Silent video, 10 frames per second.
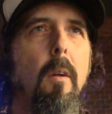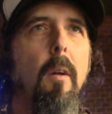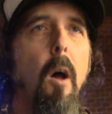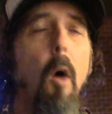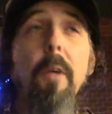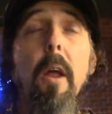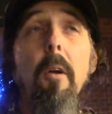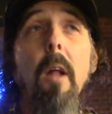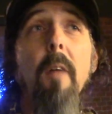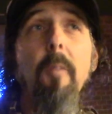Oh, Dead
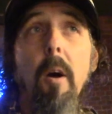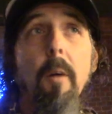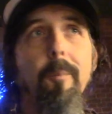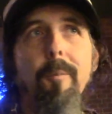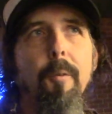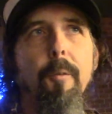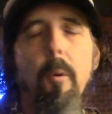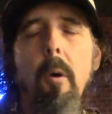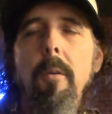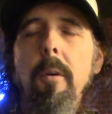or Alive?
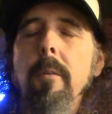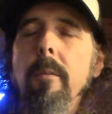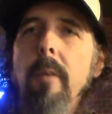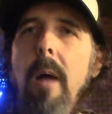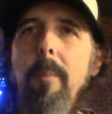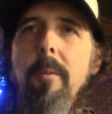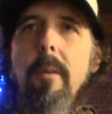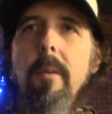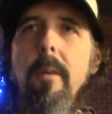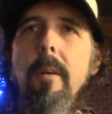Geraldo,
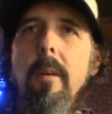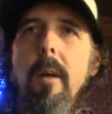absolutely.